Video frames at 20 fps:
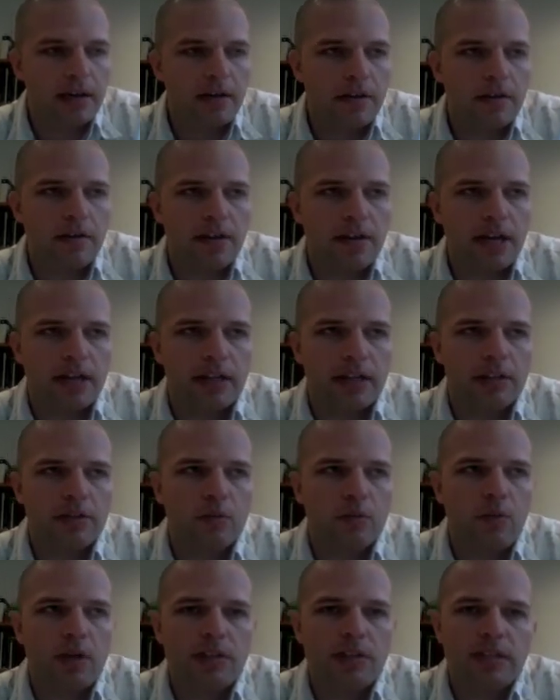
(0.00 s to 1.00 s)
that this
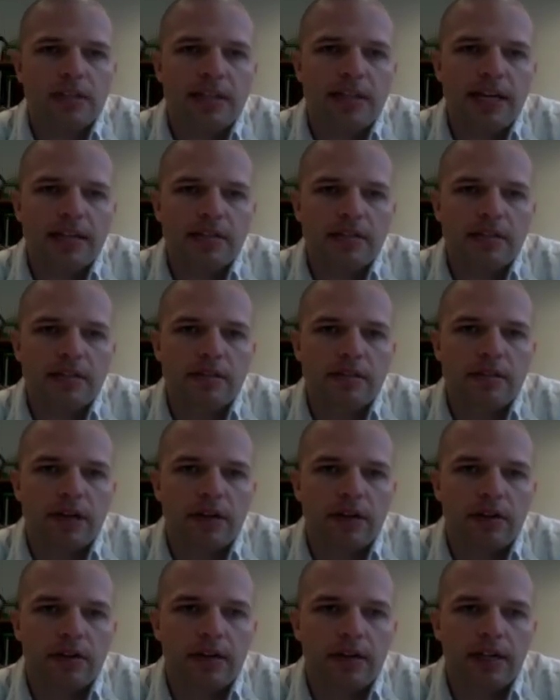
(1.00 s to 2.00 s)
wasn't
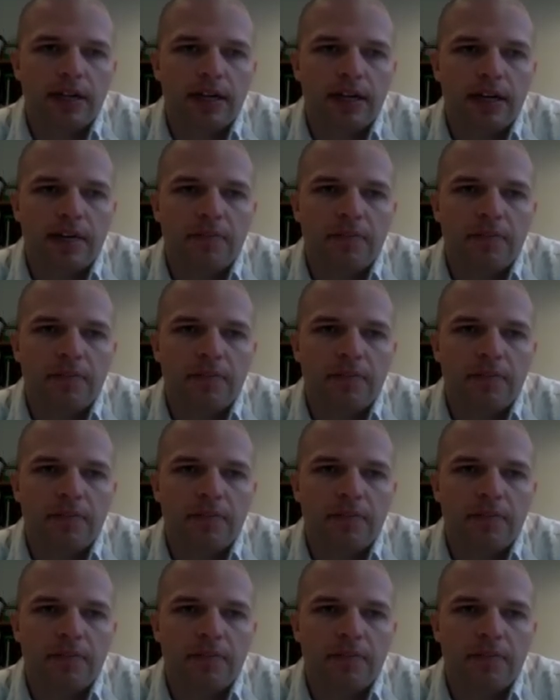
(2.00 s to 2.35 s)
necessarily a